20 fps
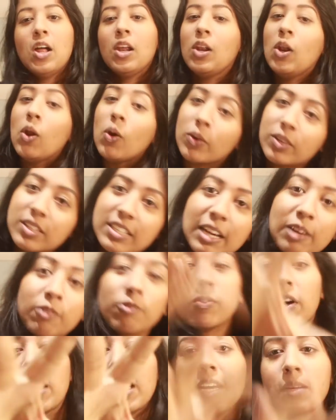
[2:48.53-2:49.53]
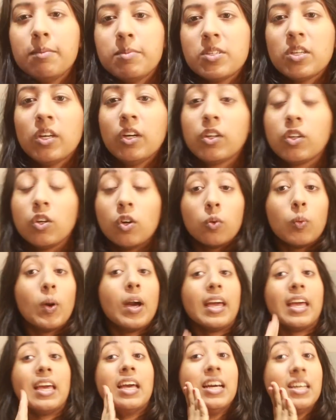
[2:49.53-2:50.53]
lockdown vibes your
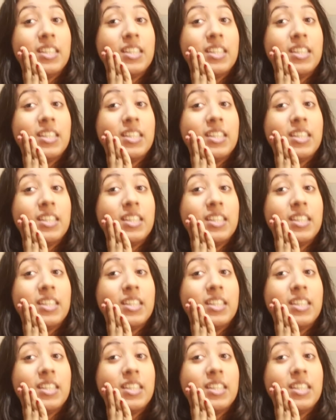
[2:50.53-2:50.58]
way.